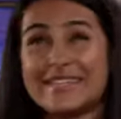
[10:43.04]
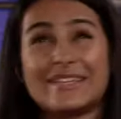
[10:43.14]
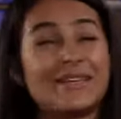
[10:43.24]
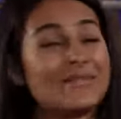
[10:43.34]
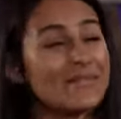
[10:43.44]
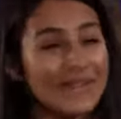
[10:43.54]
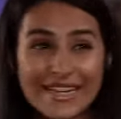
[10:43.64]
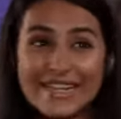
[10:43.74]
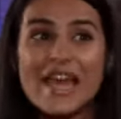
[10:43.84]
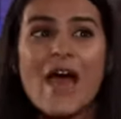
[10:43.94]
You
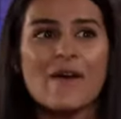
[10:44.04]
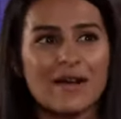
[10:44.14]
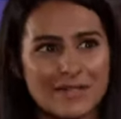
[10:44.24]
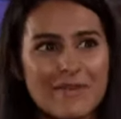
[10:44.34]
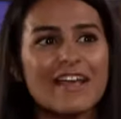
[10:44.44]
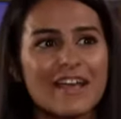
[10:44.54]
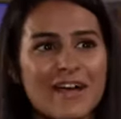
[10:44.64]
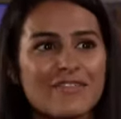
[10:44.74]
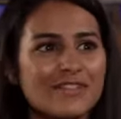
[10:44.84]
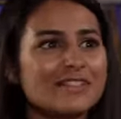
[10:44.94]
really know how to make a
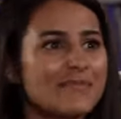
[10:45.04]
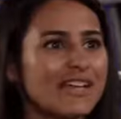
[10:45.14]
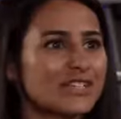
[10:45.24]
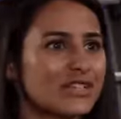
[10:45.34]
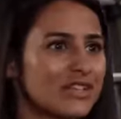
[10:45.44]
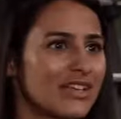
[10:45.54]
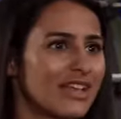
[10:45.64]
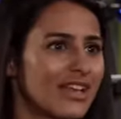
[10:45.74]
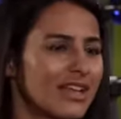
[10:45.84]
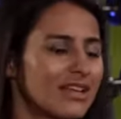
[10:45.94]
girl feel special.
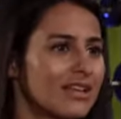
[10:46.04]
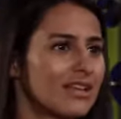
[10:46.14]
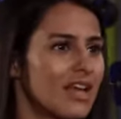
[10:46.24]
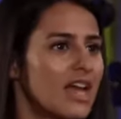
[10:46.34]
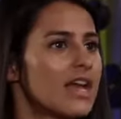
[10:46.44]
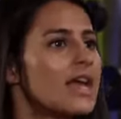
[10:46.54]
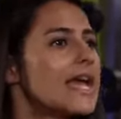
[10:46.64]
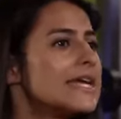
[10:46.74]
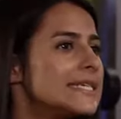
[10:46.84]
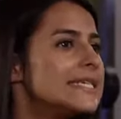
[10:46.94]

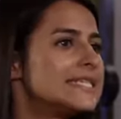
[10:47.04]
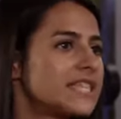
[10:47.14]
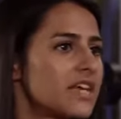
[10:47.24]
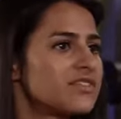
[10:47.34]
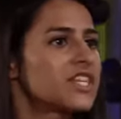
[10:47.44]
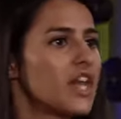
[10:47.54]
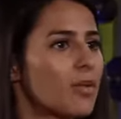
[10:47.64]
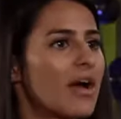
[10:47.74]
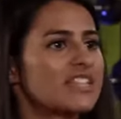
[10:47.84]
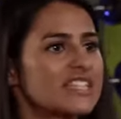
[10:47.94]
Izzy deserves to know
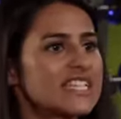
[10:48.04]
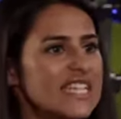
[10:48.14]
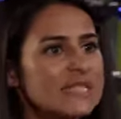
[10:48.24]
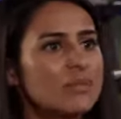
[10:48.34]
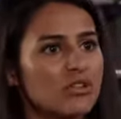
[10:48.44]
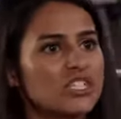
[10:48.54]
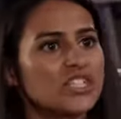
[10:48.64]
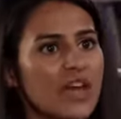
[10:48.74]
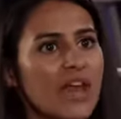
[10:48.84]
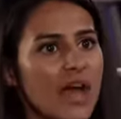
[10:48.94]
about the sleazeball she's
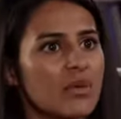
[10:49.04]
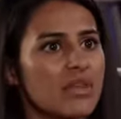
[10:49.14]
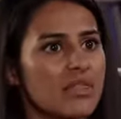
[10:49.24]
going out with.